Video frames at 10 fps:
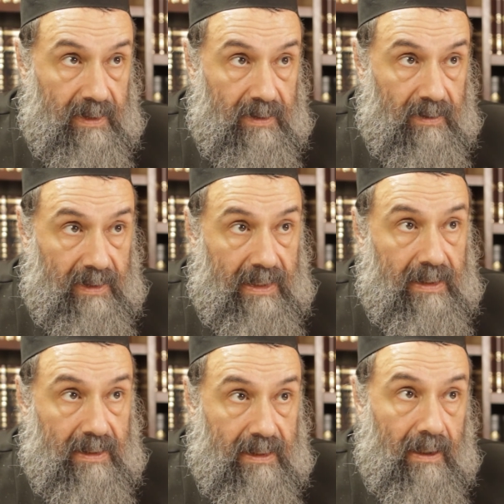So they
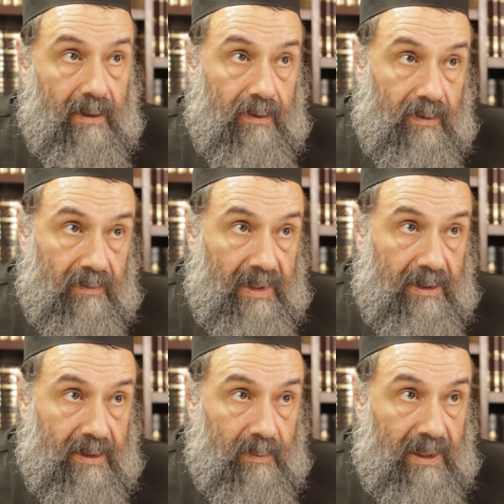decided to
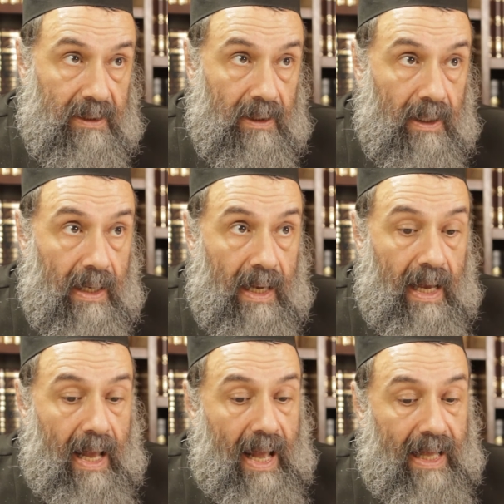arrest me,
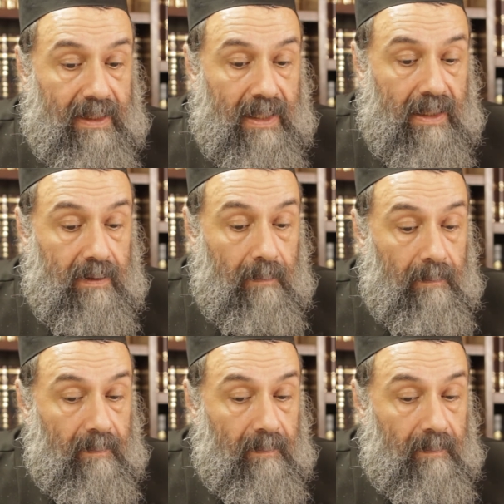and then